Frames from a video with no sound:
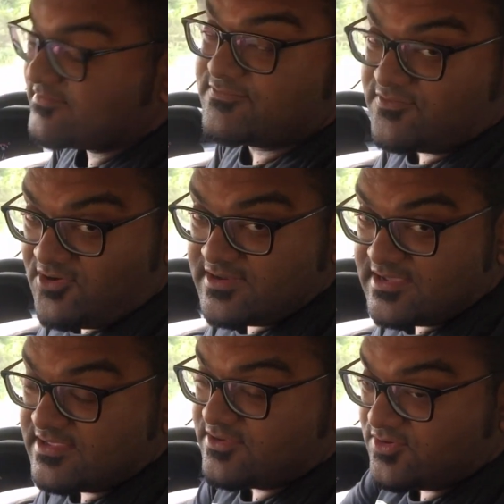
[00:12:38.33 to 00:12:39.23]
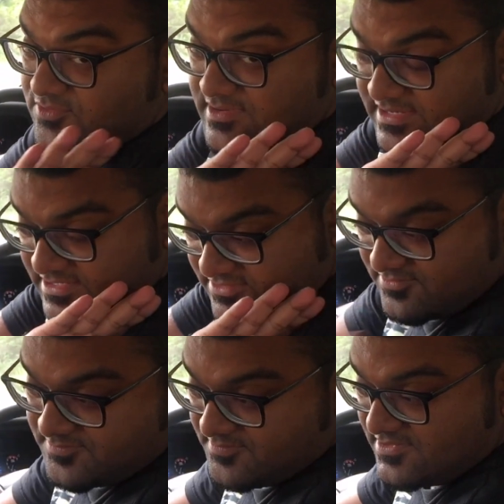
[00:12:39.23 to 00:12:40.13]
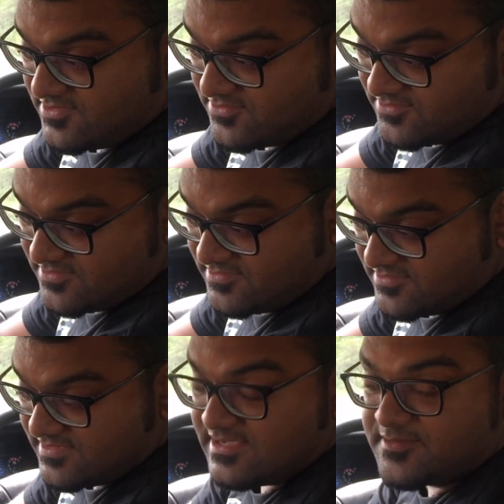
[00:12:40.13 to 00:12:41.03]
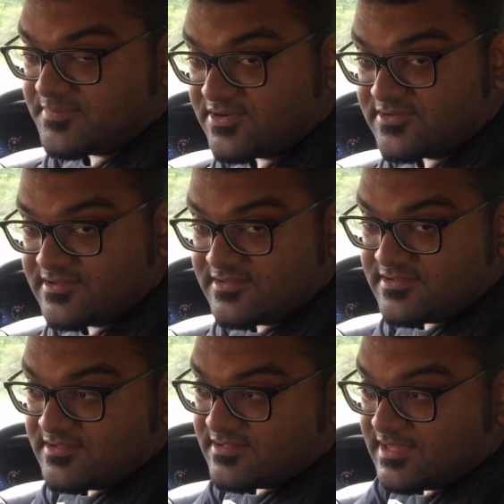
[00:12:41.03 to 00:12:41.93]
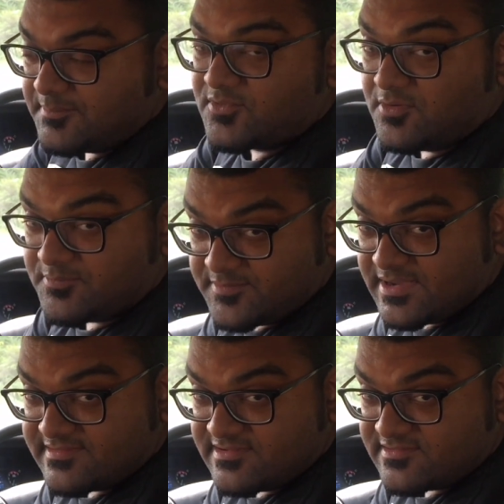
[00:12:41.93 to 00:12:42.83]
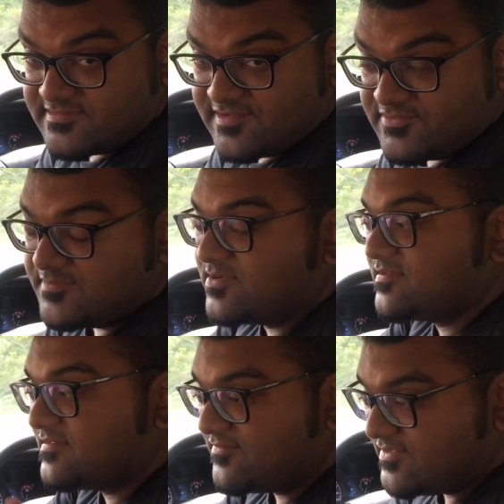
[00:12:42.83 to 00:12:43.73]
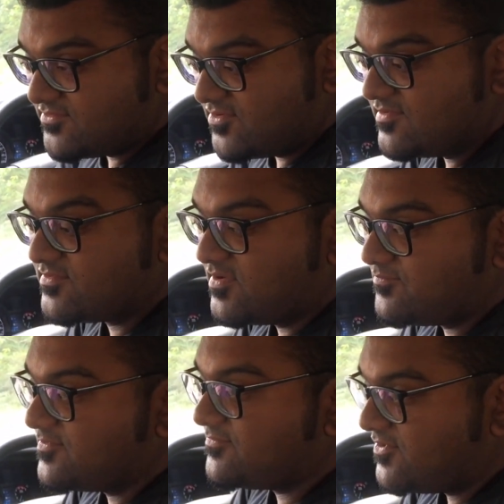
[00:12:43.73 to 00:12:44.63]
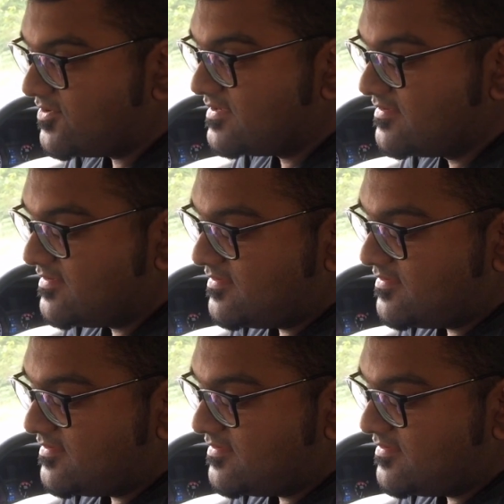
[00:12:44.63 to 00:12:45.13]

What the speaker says: Ford, you don't need to think about them compromising on safety, because safety is always top for Ford.